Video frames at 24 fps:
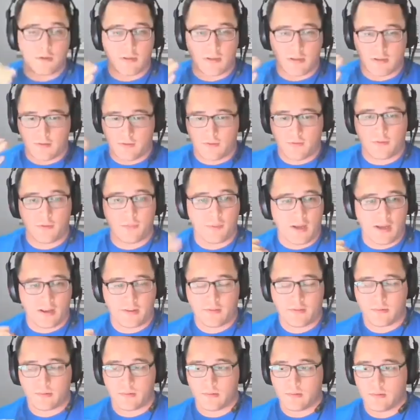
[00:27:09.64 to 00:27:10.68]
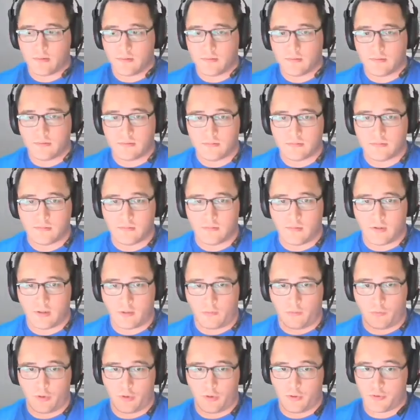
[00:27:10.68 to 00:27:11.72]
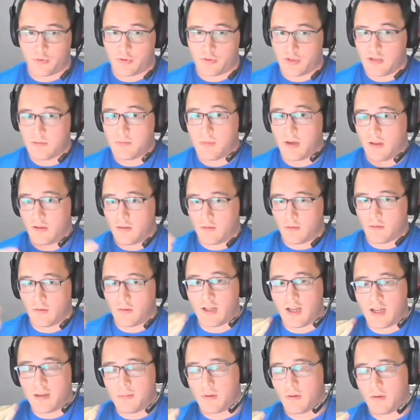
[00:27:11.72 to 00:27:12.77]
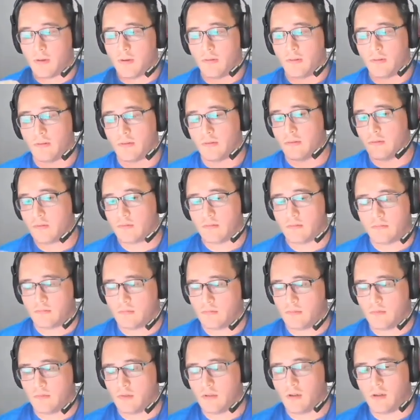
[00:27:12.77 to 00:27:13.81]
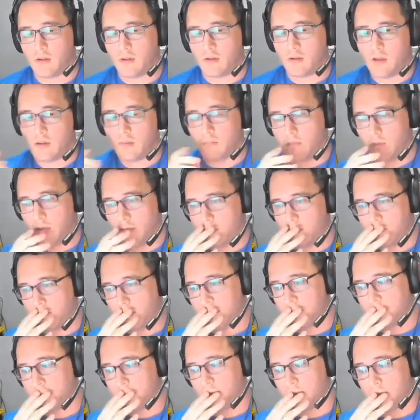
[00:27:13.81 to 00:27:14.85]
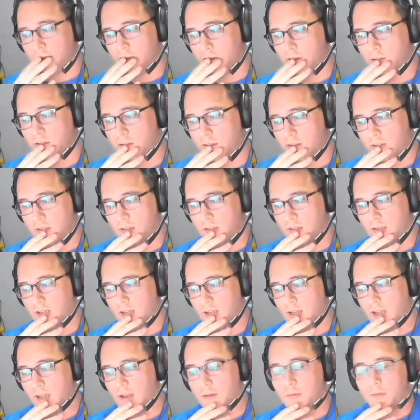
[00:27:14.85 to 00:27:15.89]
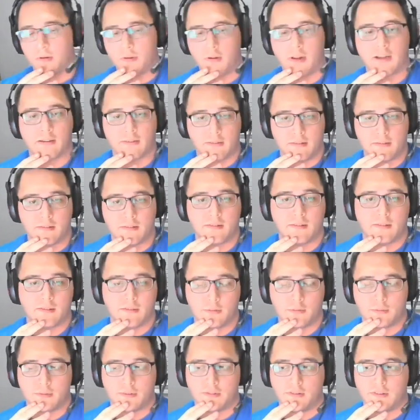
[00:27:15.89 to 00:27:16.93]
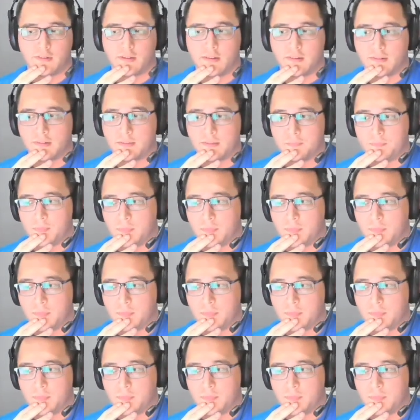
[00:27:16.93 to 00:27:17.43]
it's full pass through, like where you see my literal eyeballs, no, I'm not. I would like this to exist.